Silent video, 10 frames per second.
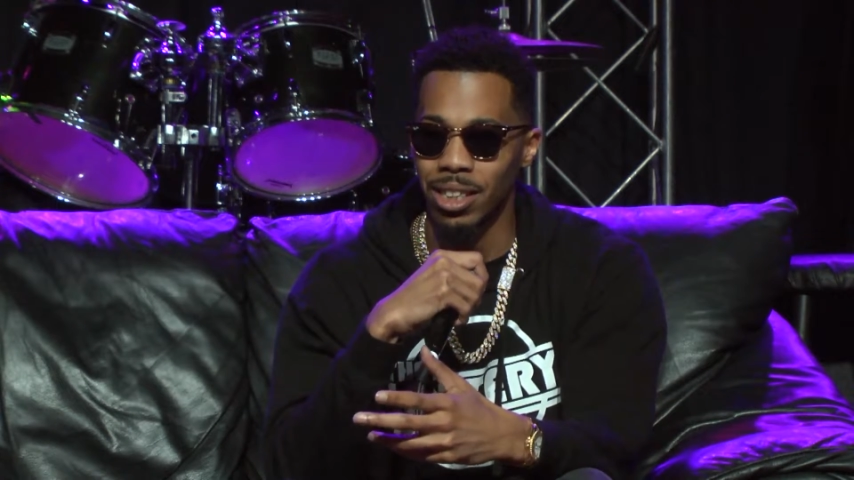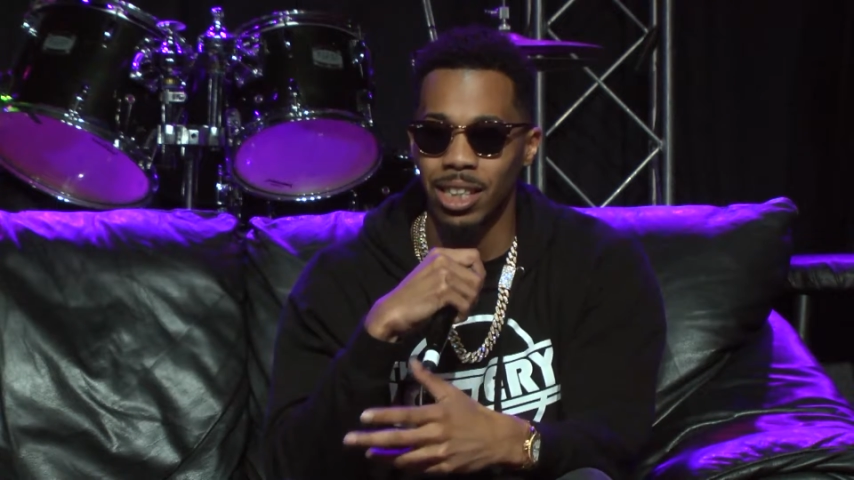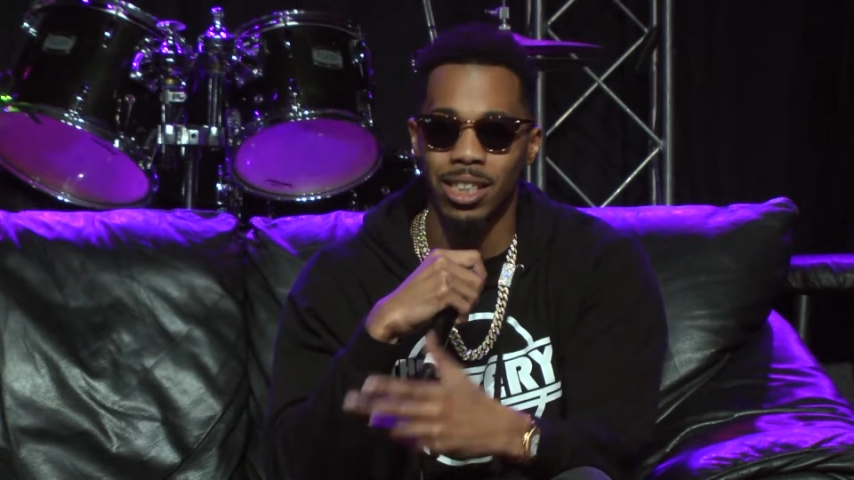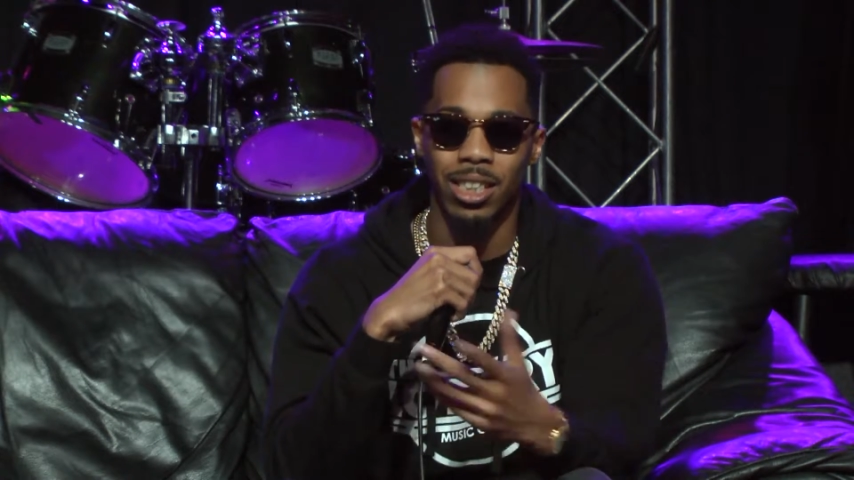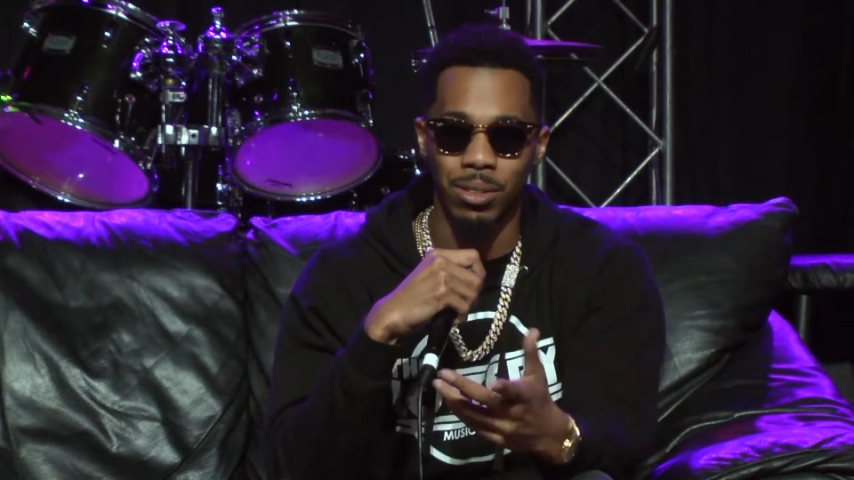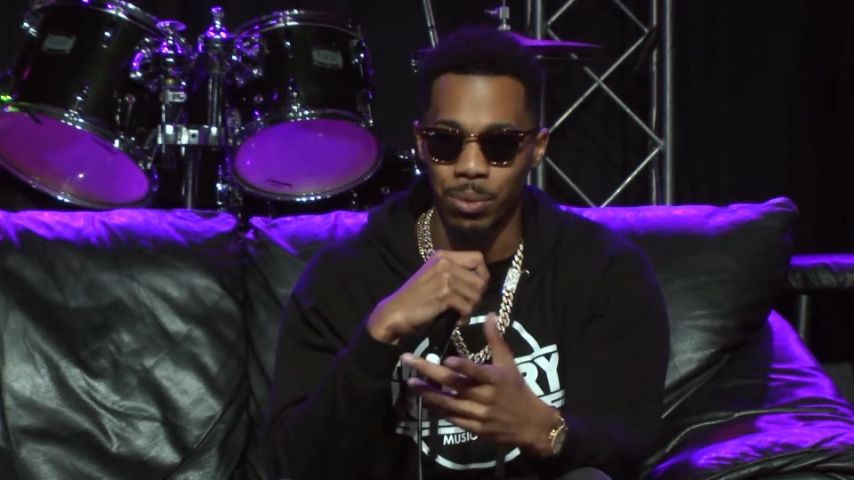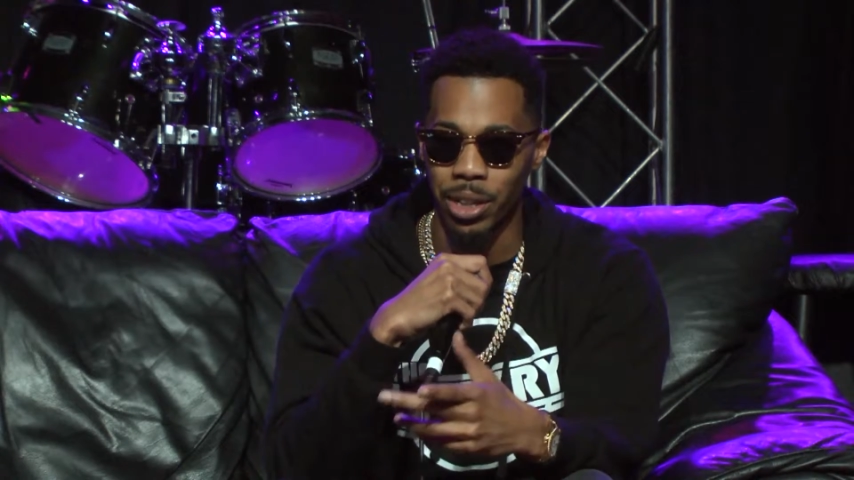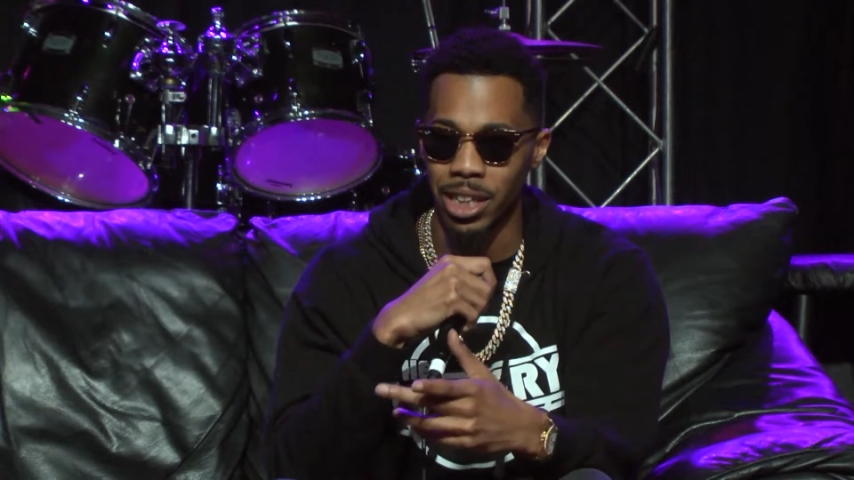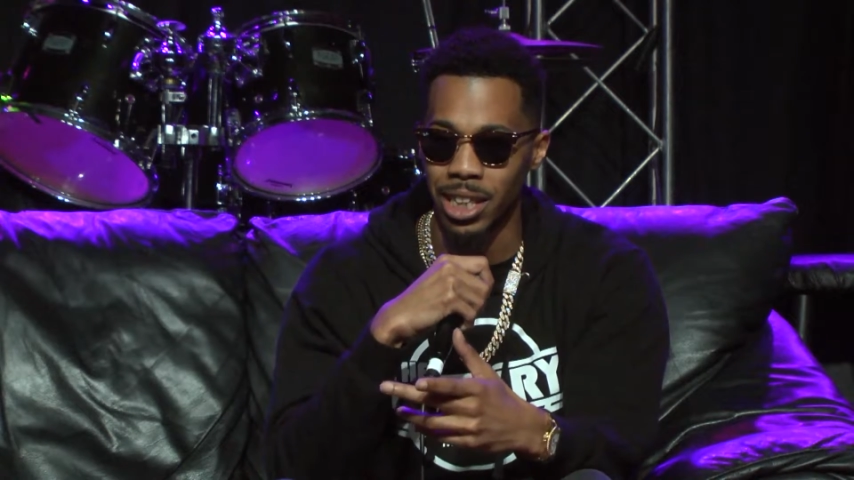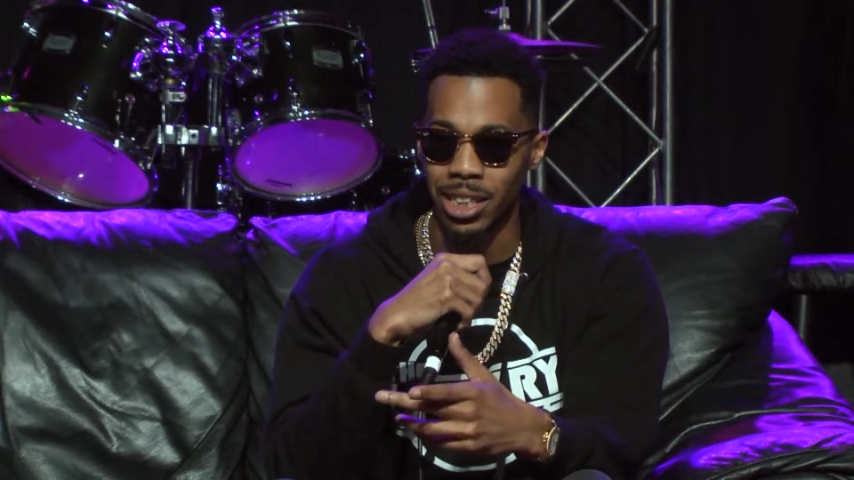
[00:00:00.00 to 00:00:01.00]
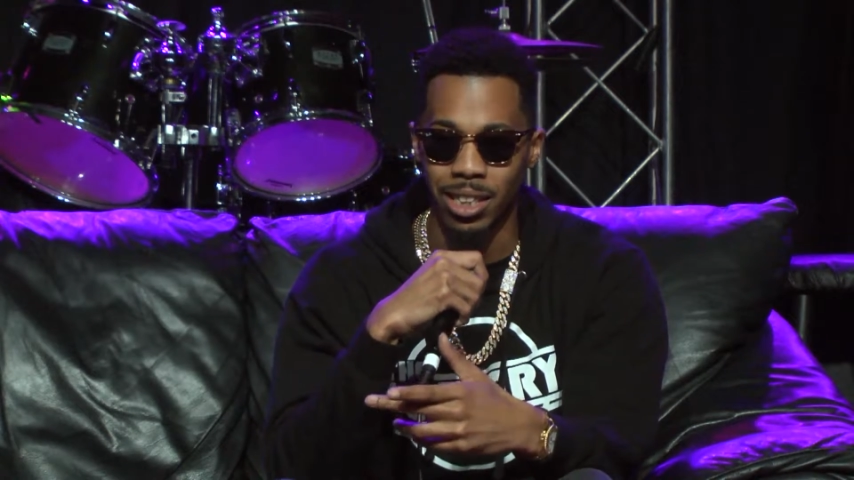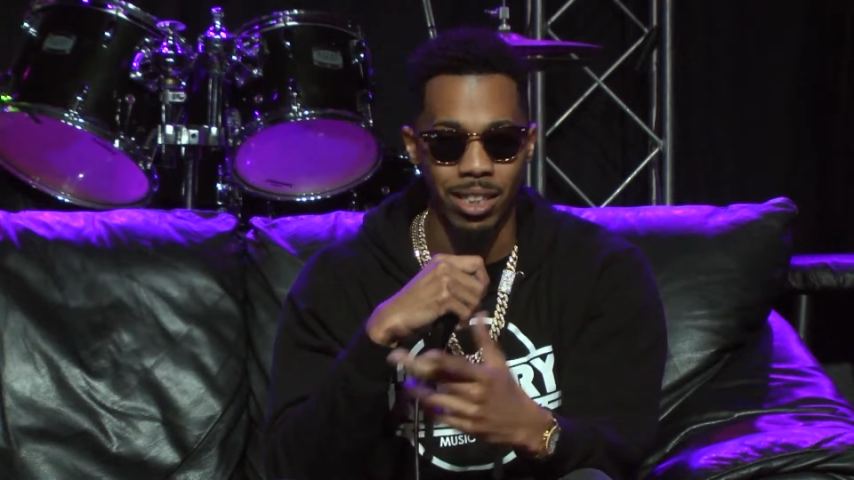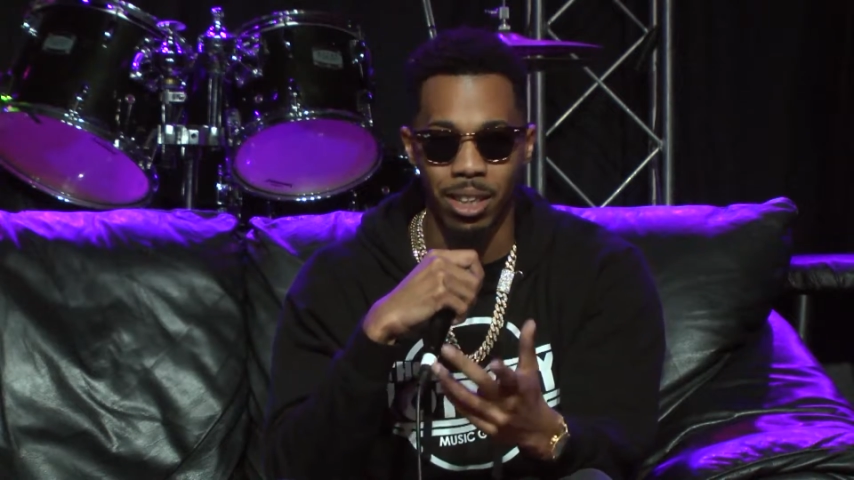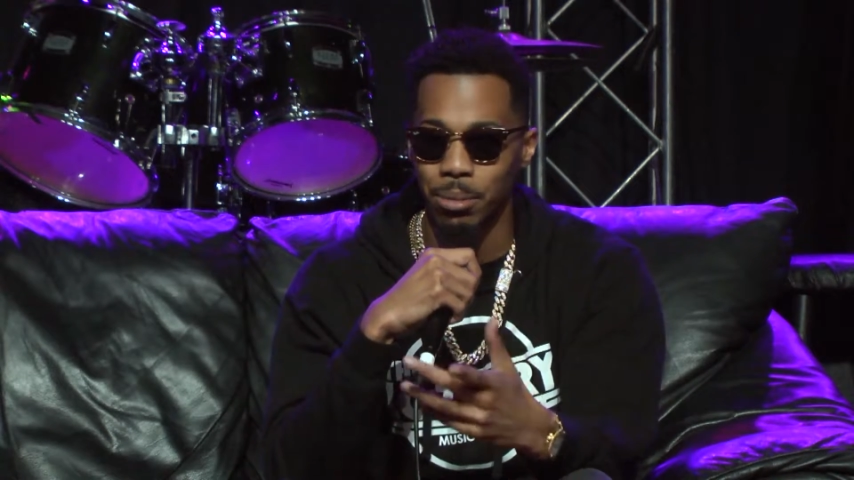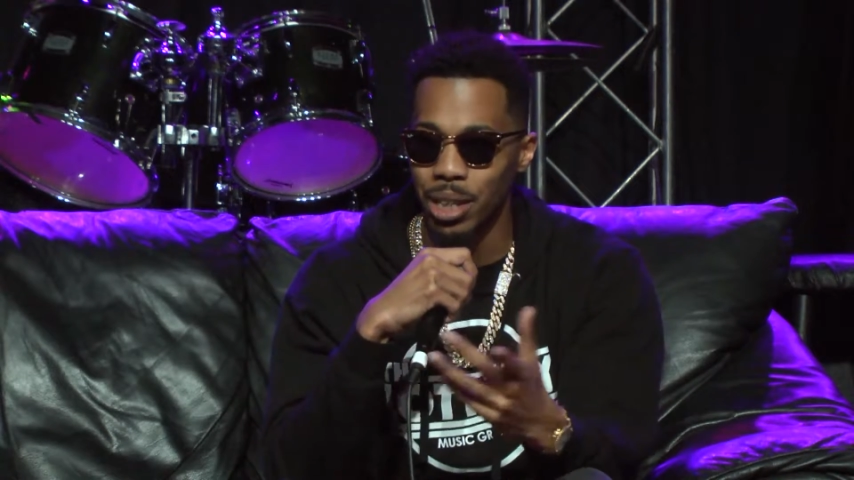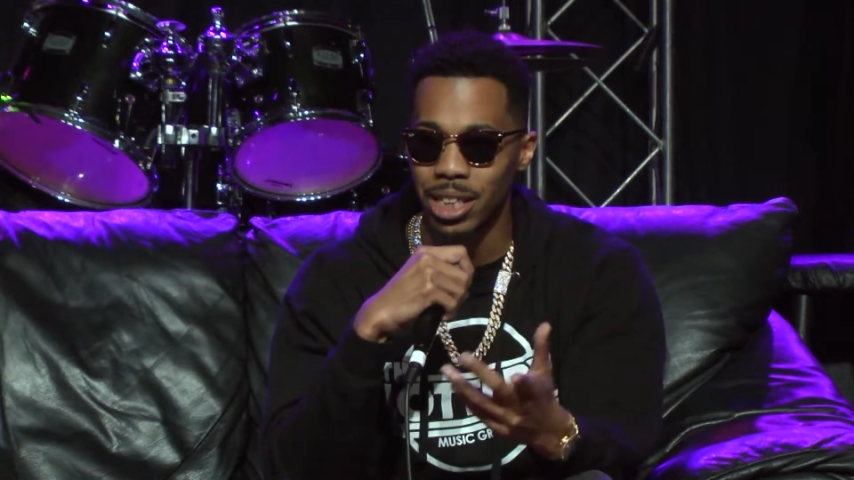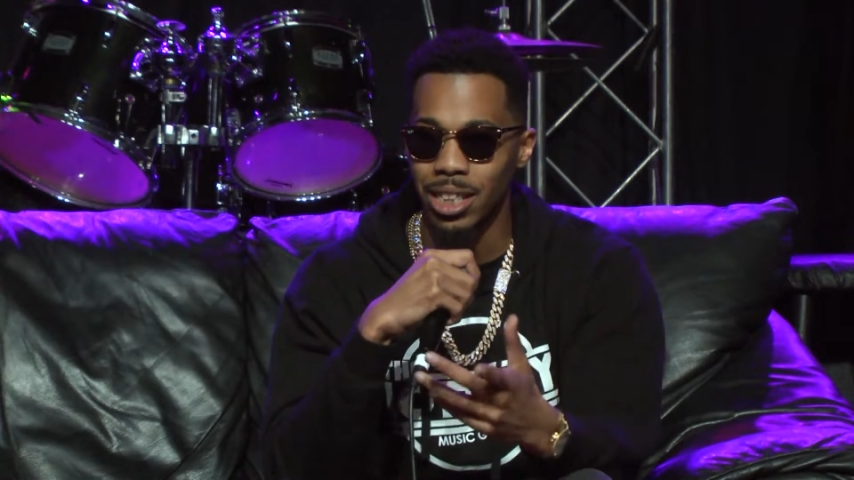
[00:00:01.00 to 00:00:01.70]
listen to one of these, you know what I'm saying,